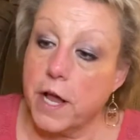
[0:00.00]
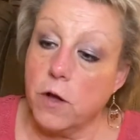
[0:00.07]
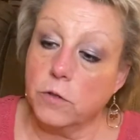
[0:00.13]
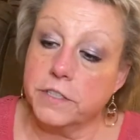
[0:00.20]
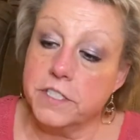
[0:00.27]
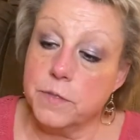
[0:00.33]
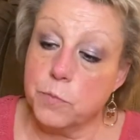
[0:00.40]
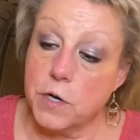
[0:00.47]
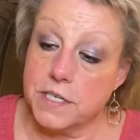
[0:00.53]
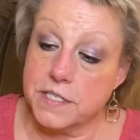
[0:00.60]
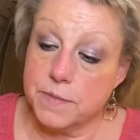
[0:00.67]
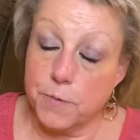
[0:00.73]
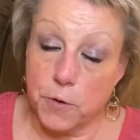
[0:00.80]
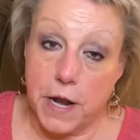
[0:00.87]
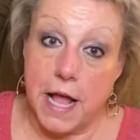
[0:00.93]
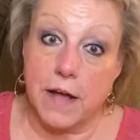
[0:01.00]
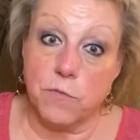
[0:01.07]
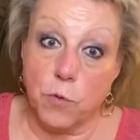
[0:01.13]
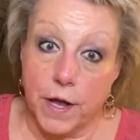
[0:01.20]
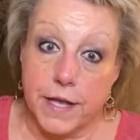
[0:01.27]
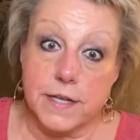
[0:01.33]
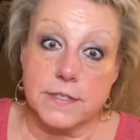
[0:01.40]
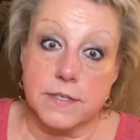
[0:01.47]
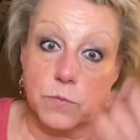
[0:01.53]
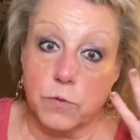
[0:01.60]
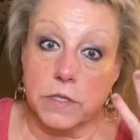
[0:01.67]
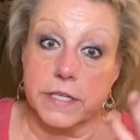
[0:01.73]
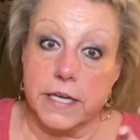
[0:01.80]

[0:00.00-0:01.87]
I only depress about halfway because it really